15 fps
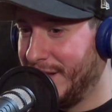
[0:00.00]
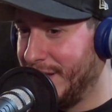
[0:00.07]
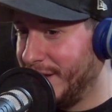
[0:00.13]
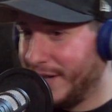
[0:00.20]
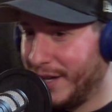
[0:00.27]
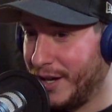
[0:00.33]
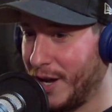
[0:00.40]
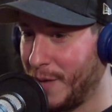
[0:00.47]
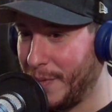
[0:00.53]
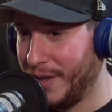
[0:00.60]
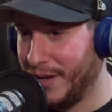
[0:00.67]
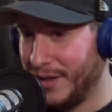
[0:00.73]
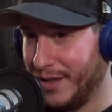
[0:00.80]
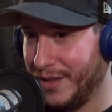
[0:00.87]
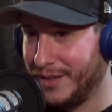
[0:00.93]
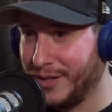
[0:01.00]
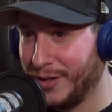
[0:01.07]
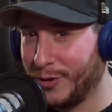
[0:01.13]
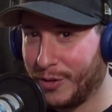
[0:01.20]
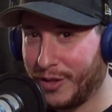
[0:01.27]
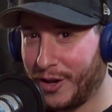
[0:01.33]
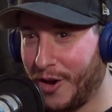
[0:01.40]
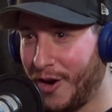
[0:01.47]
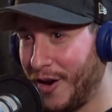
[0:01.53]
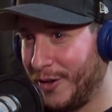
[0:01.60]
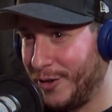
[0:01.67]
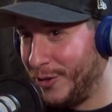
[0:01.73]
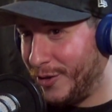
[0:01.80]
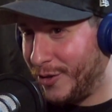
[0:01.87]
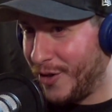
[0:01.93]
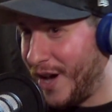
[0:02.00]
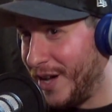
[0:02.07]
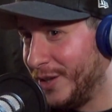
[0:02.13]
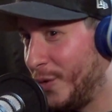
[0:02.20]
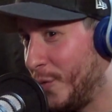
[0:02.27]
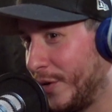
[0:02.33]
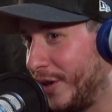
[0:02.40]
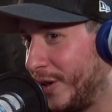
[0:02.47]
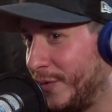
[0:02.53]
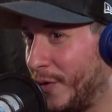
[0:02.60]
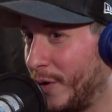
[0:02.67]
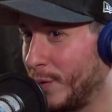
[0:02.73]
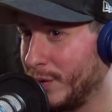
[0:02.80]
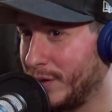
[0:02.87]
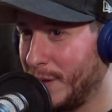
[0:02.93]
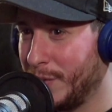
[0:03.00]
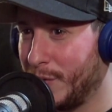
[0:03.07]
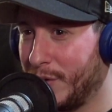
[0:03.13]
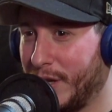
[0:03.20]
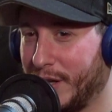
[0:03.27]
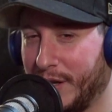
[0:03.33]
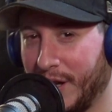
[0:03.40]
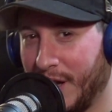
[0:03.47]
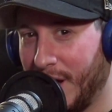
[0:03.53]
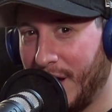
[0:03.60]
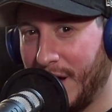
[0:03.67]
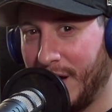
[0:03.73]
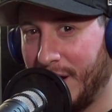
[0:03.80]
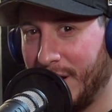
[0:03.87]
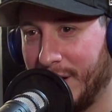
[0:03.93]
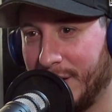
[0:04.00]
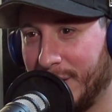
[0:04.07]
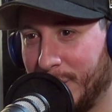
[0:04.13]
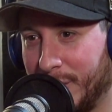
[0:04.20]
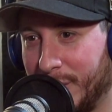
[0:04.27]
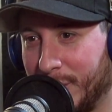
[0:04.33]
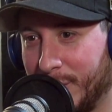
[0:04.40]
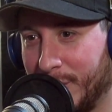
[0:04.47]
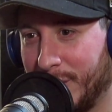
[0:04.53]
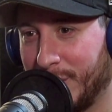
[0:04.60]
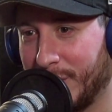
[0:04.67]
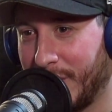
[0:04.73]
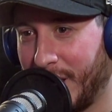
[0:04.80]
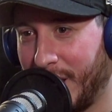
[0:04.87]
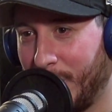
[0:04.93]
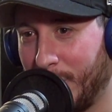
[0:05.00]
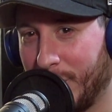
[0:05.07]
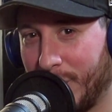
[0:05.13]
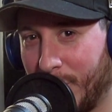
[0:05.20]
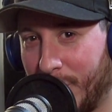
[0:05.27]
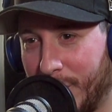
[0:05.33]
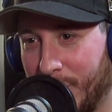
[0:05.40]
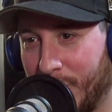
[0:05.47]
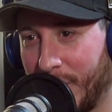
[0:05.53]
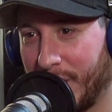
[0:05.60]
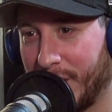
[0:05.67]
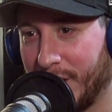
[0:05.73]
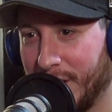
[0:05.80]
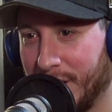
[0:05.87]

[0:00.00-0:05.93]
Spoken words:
They get up and Tito's like, "Oh, John, do you want to take a photo with them?" They're like, "Nah, we're okay. We just want our check."